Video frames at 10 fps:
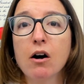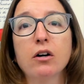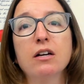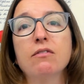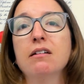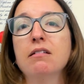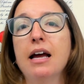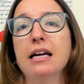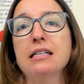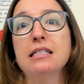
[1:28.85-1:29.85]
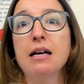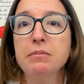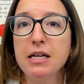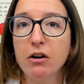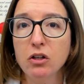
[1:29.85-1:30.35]
or even a
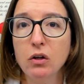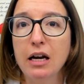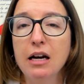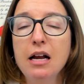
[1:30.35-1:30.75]
step-down unit.